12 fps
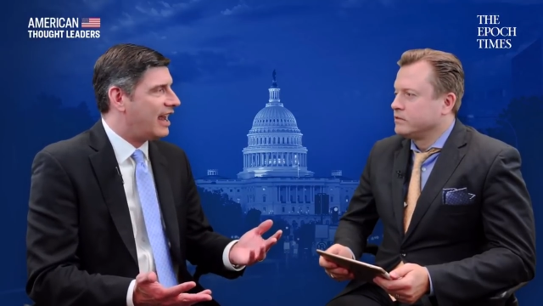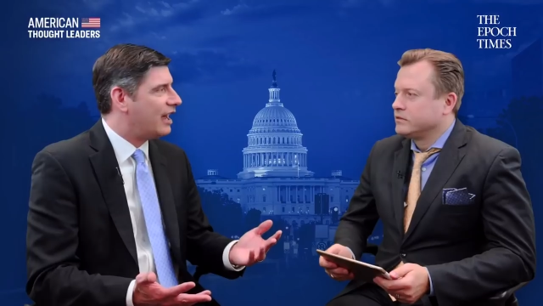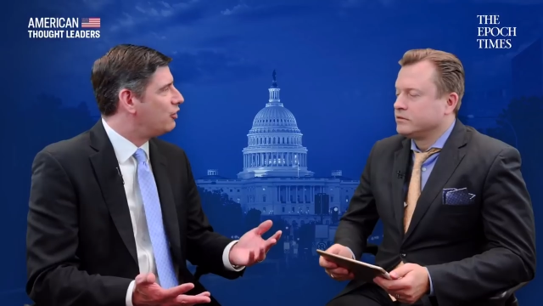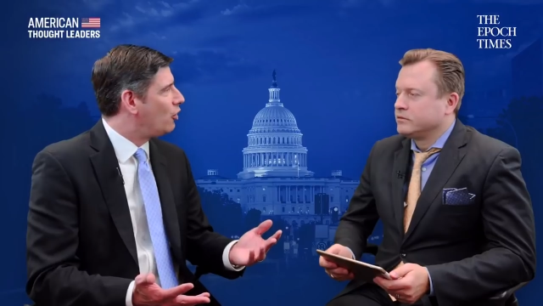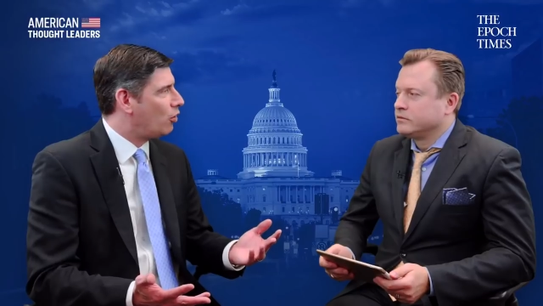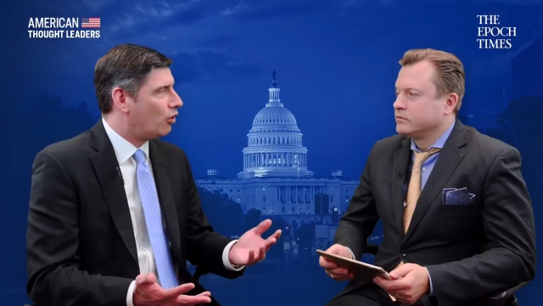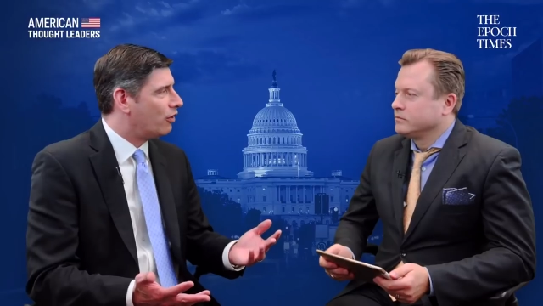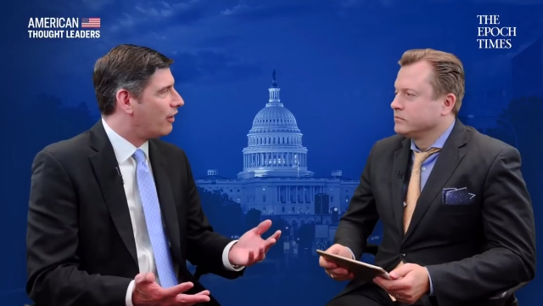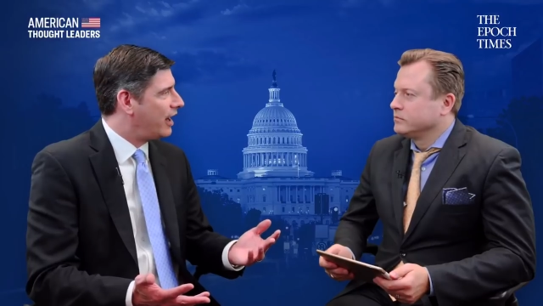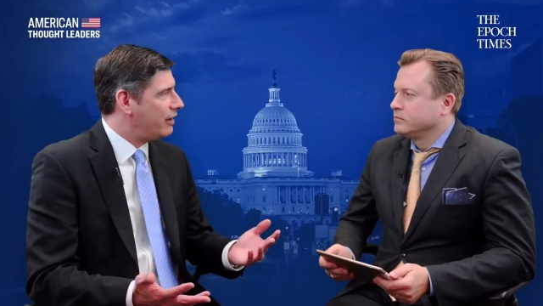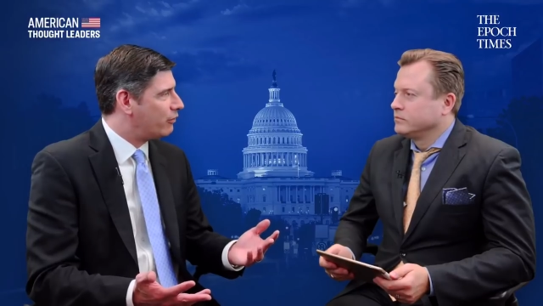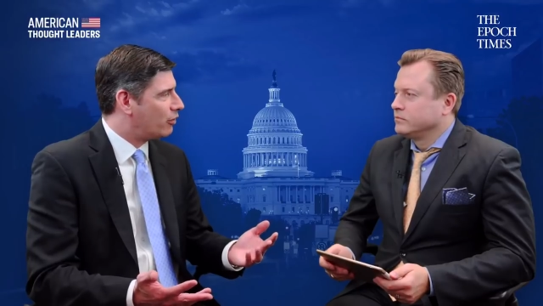Speaker 1: He had no
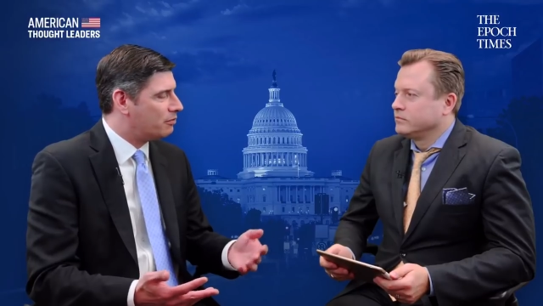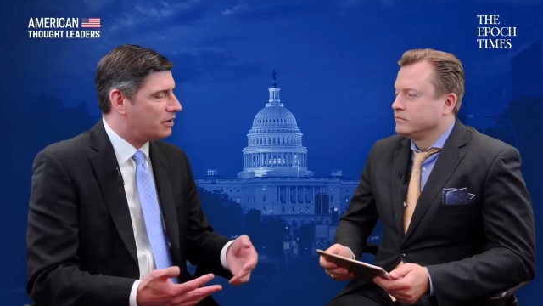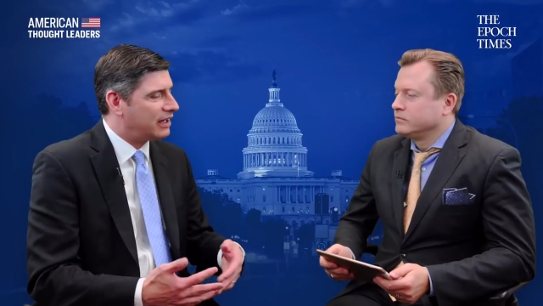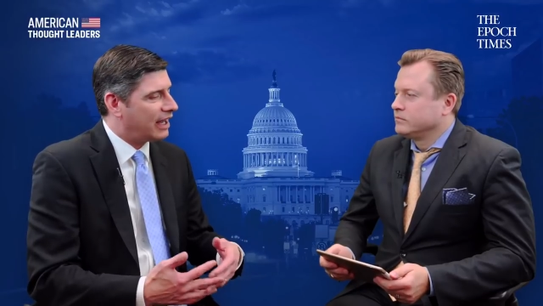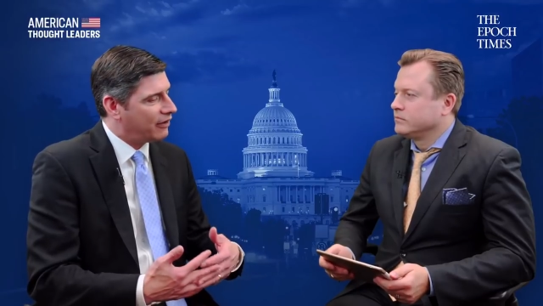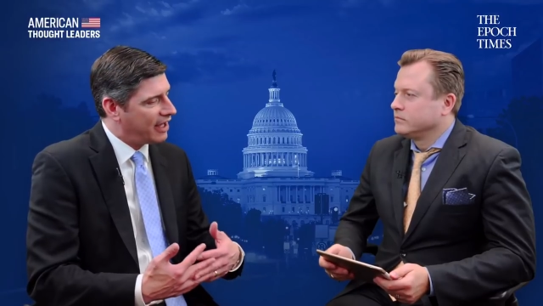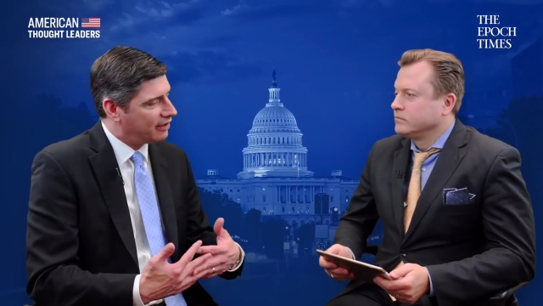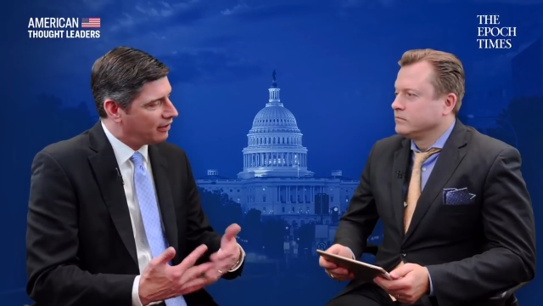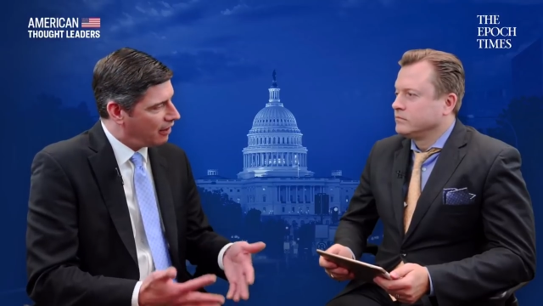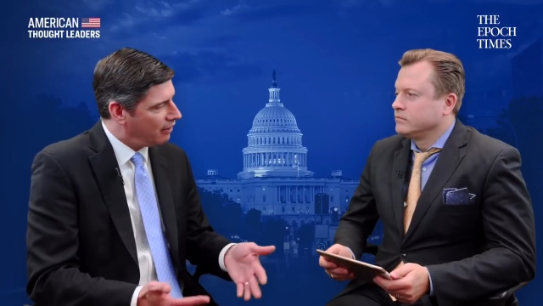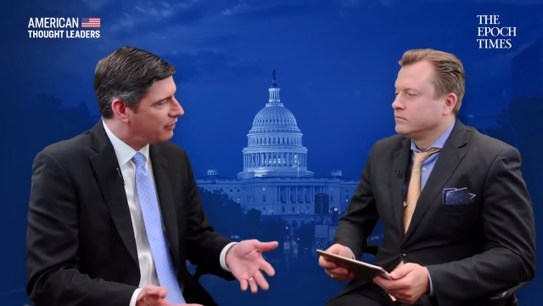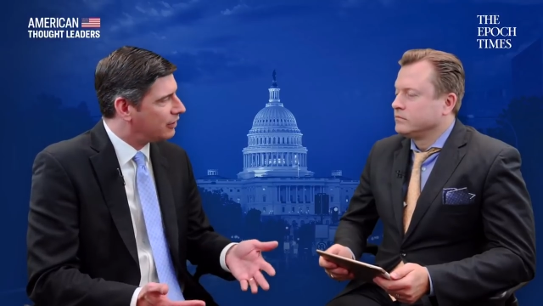longer hate for them, but now he
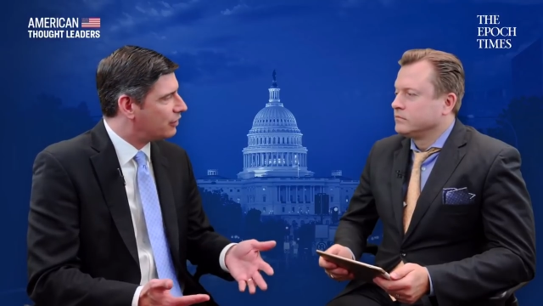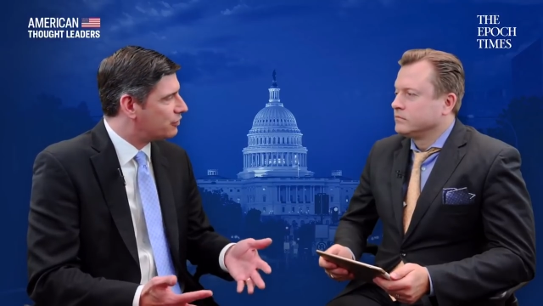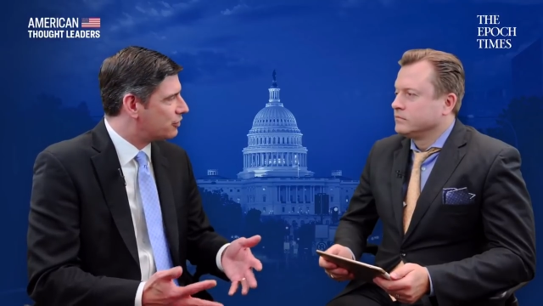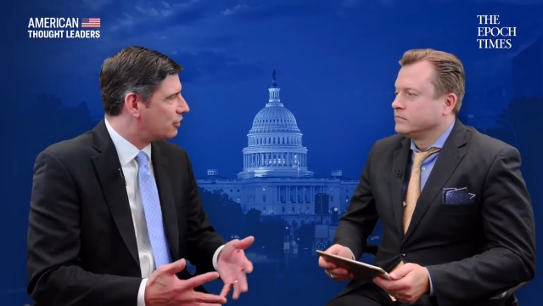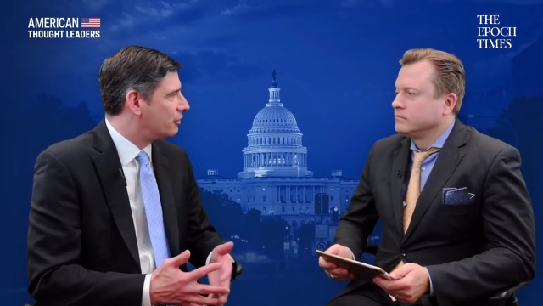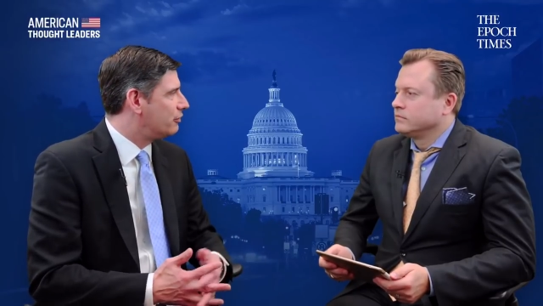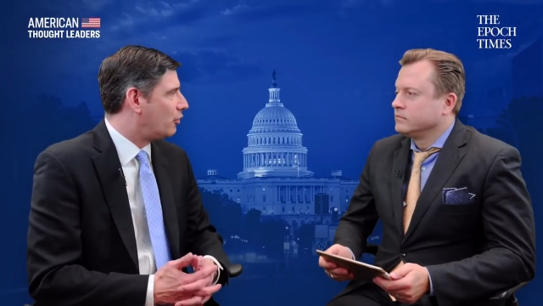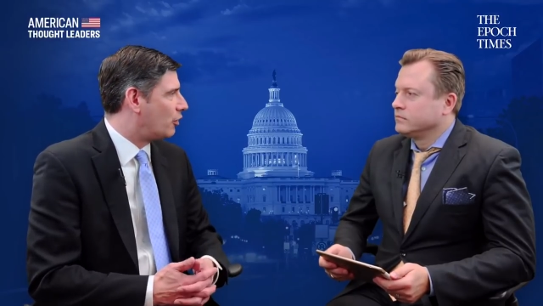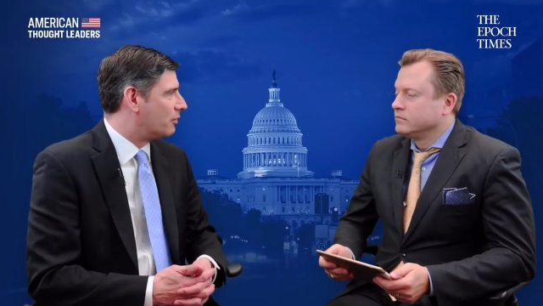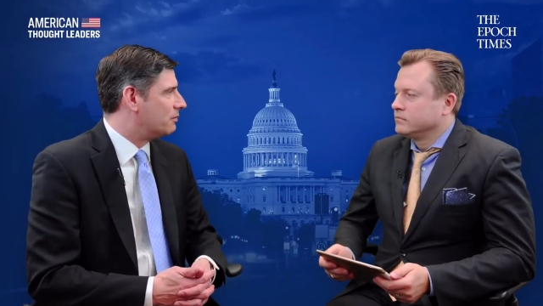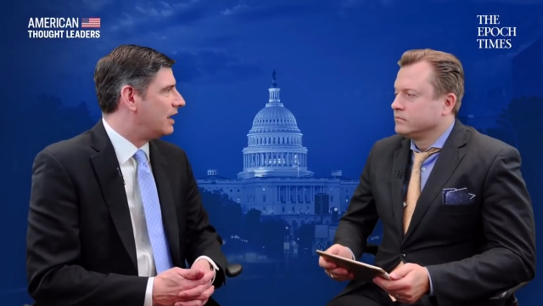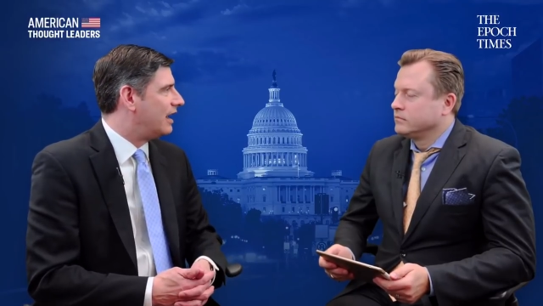had love and concern for them.